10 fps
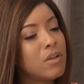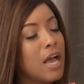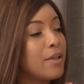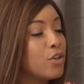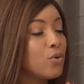
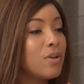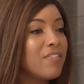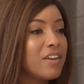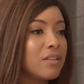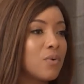And you know,
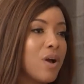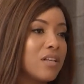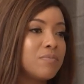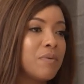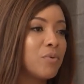even in the
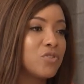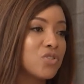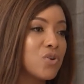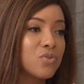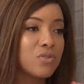West, people
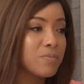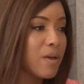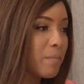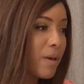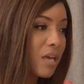just go to
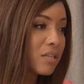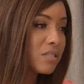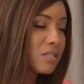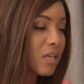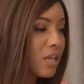sperm
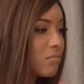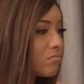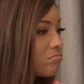banks, they get